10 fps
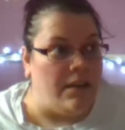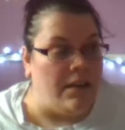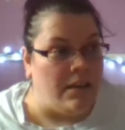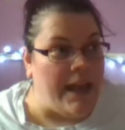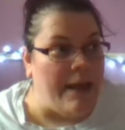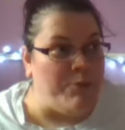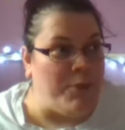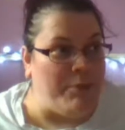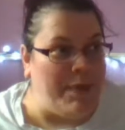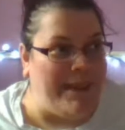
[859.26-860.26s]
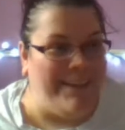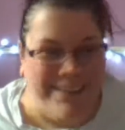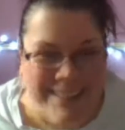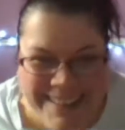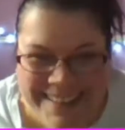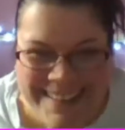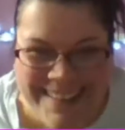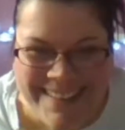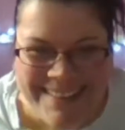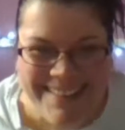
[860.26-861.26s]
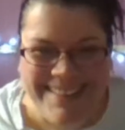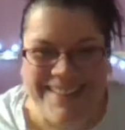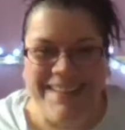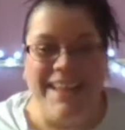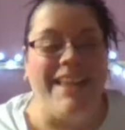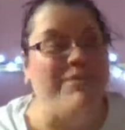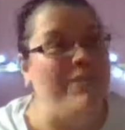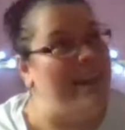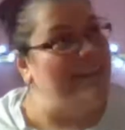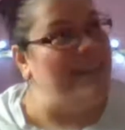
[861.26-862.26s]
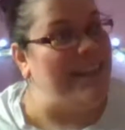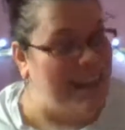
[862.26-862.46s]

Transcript: collabed with me. If Nestle